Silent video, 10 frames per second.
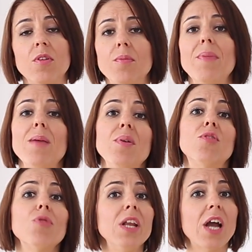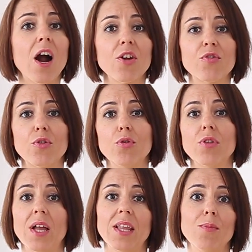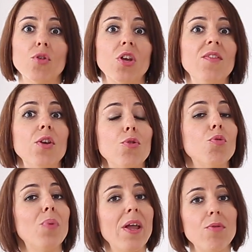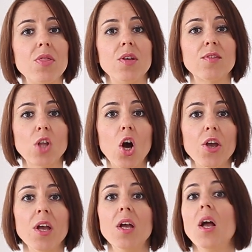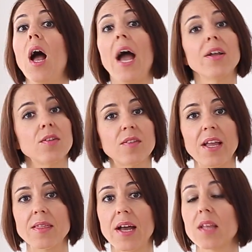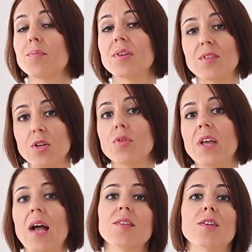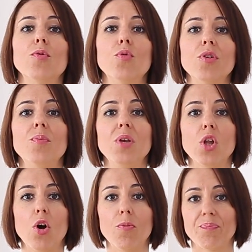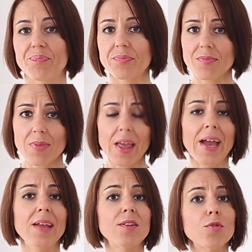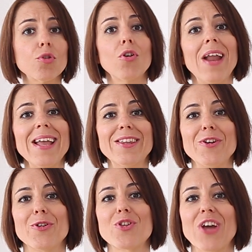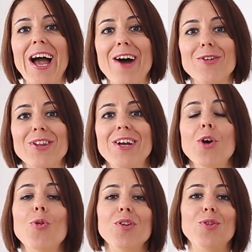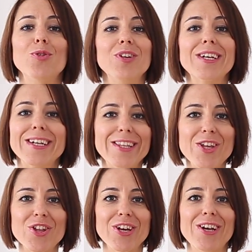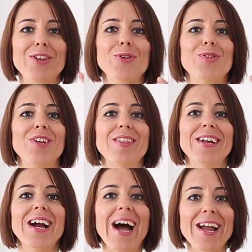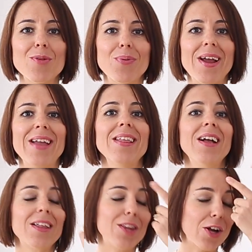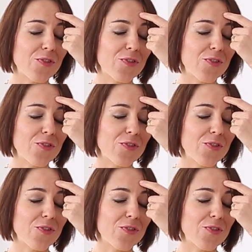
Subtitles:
maybe it's really hard for you that I'm not giving you to play with this toy. I understand that, but still the answer would be no. And sooner or later, your child, who is using cognition, using their higher brain, the